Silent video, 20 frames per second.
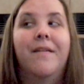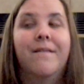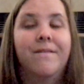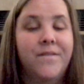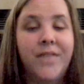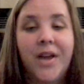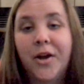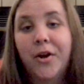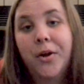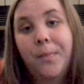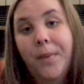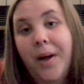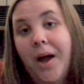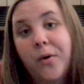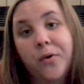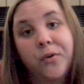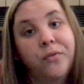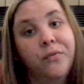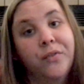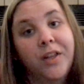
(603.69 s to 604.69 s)
very
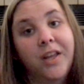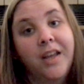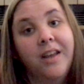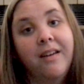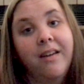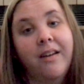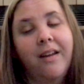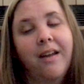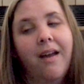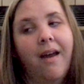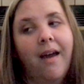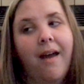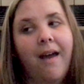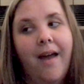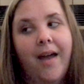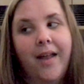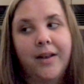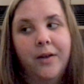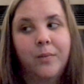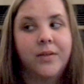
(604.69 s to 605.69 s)
powerfully.
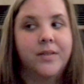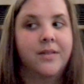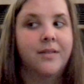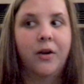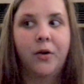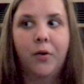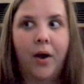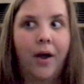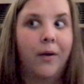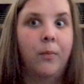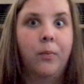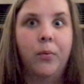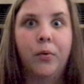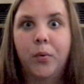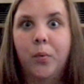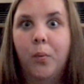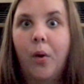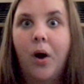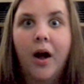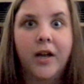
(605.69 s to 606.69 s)
And it was incredible
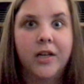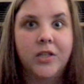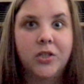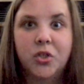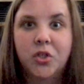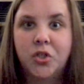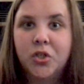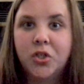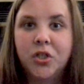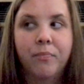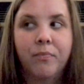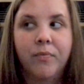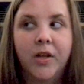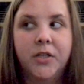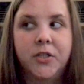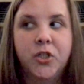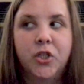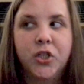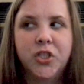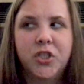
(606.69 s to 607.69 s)
to watch
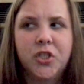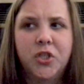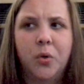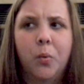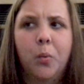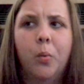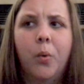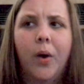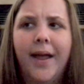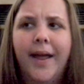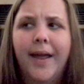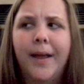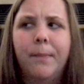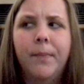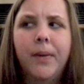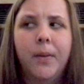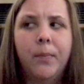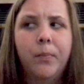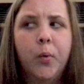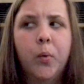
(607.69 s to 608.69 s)
just the way
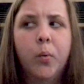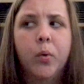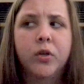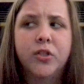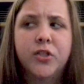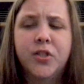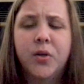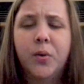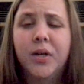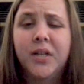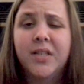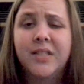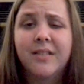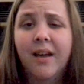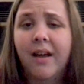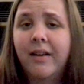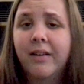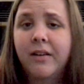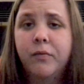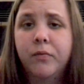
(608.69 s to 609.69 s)
people were so
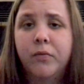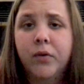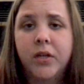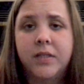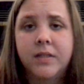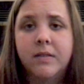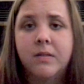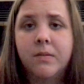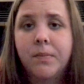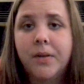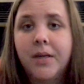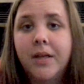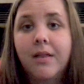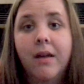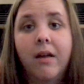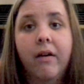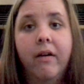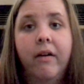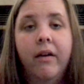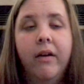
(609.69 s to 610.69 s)
excited for us to be
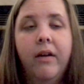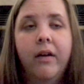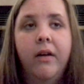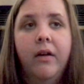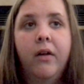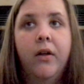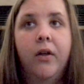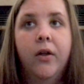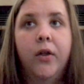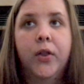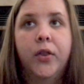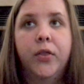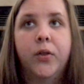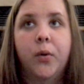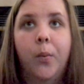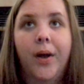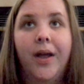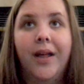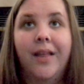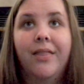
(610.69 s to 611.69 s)
there. The
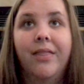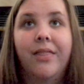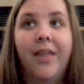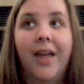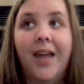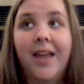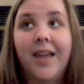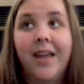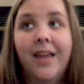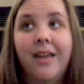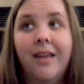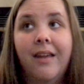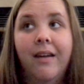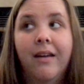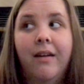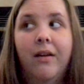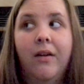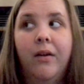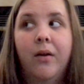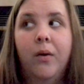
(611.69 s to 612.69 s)
way they
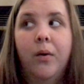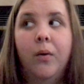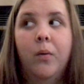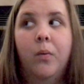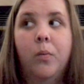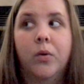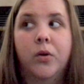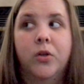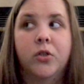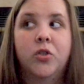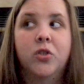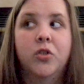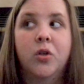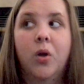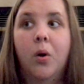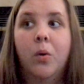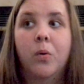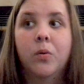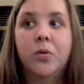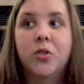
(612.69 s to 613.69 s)
were
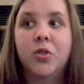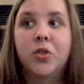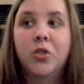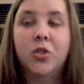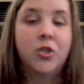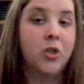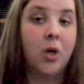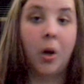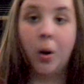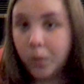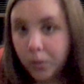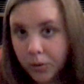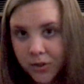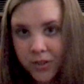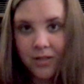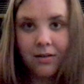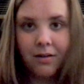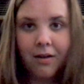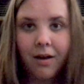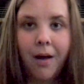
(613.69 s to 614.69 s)
so
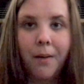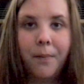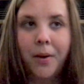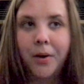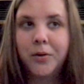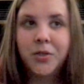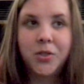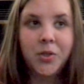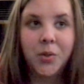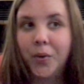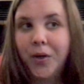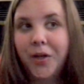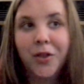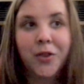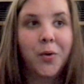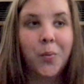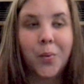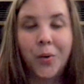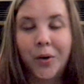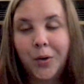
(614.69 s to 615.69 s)
stoked about doing
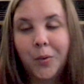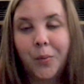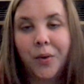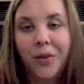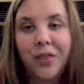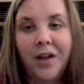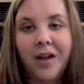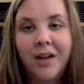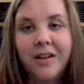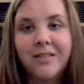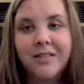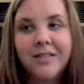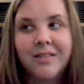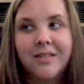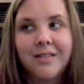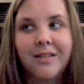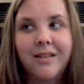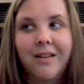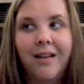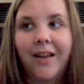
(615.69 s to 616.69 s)
the work with
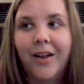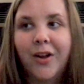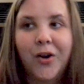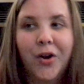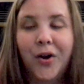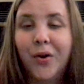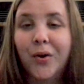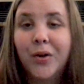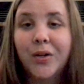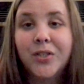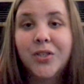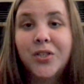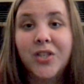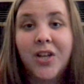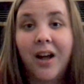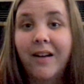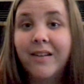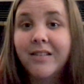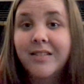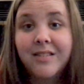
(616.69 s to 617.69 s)
us, encouraged
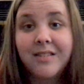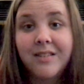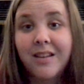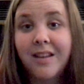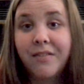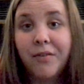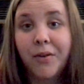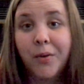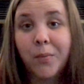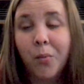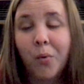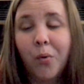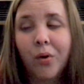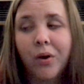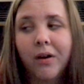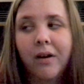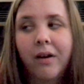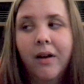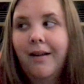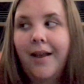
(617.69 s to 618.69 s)
us even
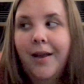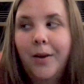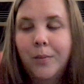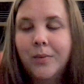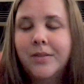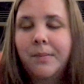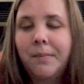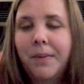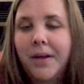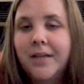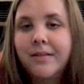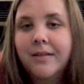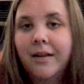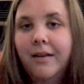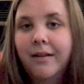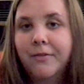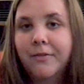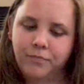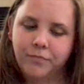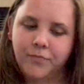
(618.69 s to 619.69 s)
more. It was amazing.
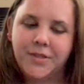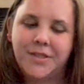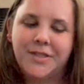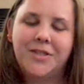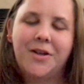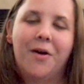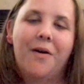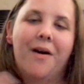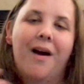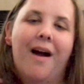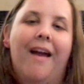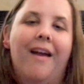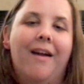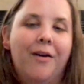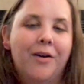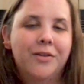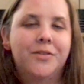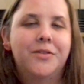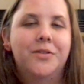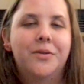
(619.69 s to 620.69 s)
So I
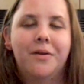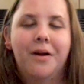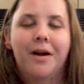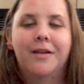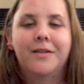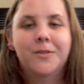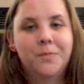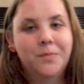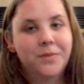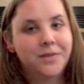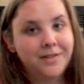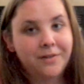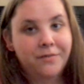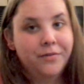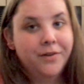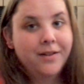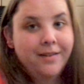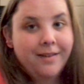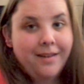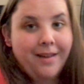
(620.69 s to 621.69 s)
also got
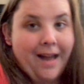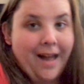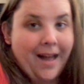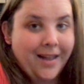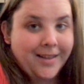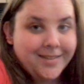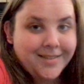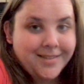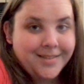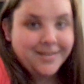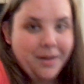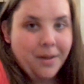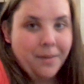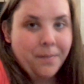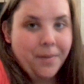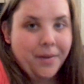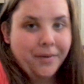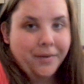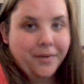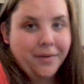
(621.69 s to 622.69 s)
specifically asked
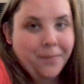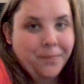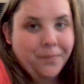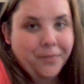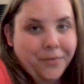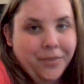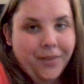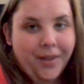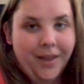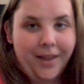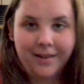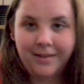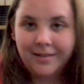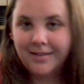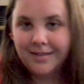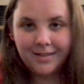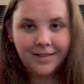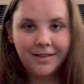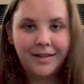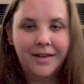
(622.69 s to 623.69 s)
about a couple
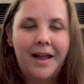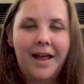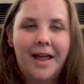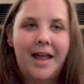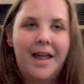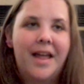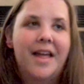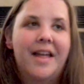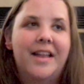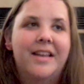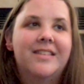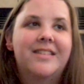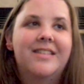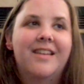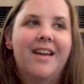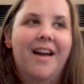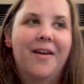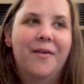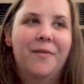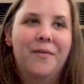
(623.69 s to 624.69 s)
things, and
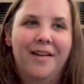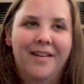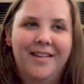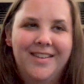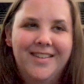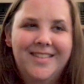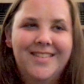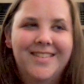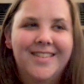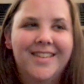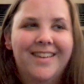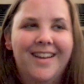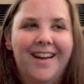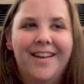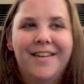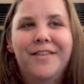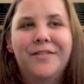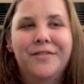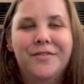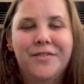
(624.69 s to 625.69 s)
I wanted to
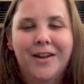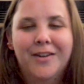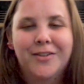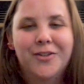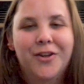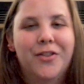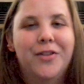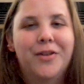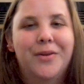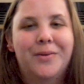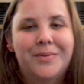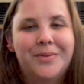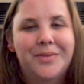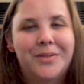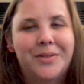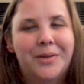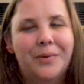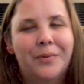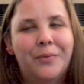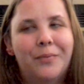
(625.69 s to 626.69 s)
kind of touch on those
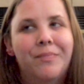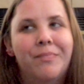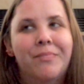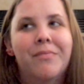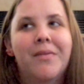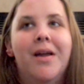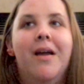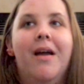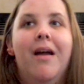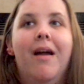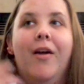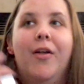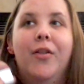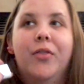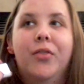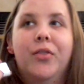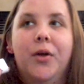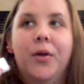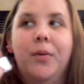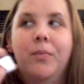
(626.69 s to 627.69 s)
too.
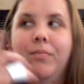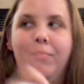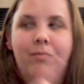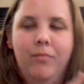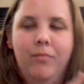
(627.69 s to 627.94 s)
The